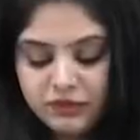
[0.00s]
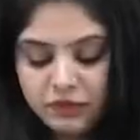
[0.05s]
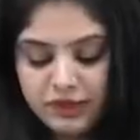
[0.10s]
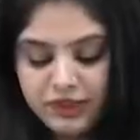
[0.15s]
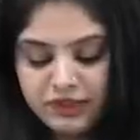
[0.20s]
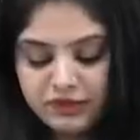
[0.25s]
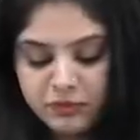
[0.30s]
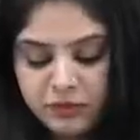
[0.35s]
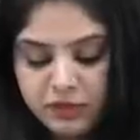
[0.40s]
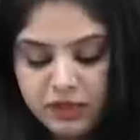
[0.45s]
So
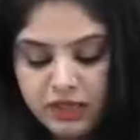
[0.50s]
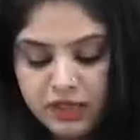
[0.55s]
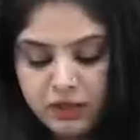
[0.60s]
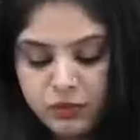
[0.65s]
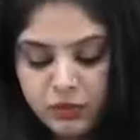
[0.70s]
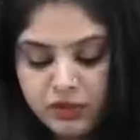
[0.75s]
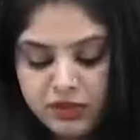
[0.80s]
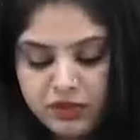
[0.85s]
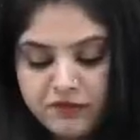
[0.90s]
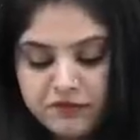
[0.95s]
let's
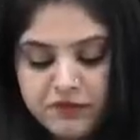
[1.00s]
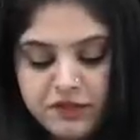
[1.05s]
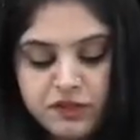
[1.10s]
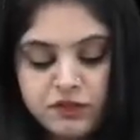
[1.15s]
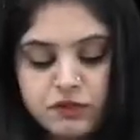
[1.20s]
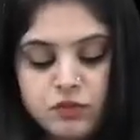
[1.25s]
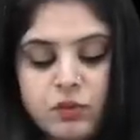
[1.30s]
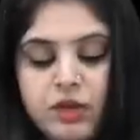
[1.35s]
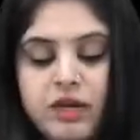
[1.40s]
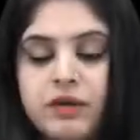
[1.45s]
begin with the
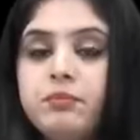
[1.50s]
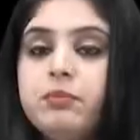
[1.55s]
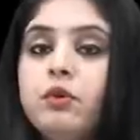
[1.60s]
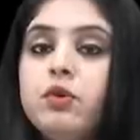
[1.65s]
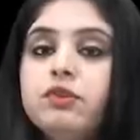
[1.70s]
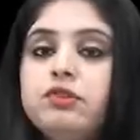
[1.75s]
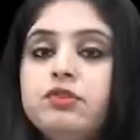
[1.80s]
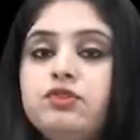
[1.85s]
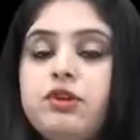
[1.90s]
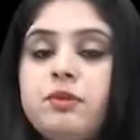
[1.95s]
first one,
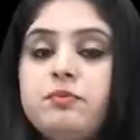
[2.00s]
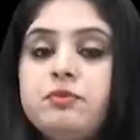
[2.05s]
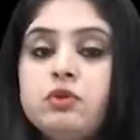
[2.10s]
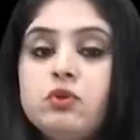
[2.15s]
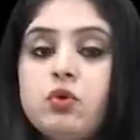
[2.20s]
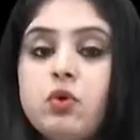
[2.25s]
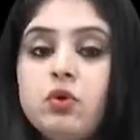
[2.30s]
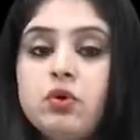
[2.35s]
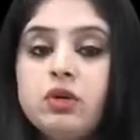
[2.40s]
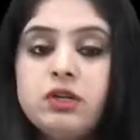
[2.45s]

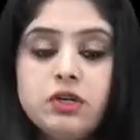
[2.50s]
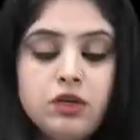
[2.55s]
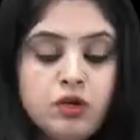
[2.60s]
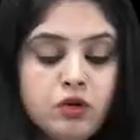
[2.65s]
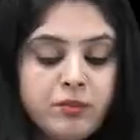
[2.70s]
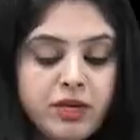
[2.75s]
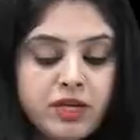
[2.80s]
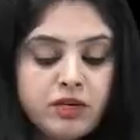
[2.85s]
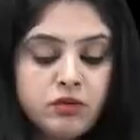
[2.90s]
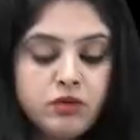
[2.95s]
post-streptococcal
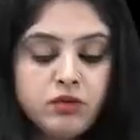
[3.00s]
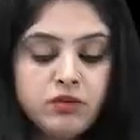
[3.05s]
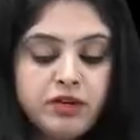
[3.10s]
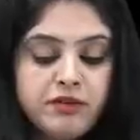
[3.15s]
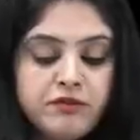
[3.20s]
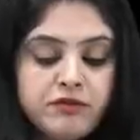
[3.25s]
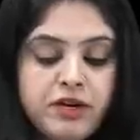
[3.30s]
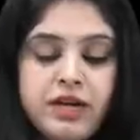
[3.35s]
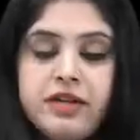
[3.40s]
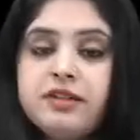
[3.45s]

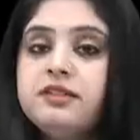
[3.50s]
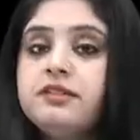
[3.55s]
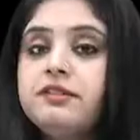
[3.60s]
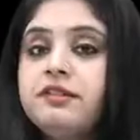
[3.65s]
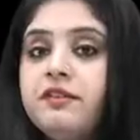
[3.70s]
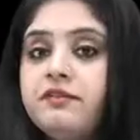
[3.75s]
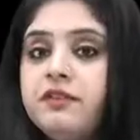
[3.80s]
glomerulonephritis.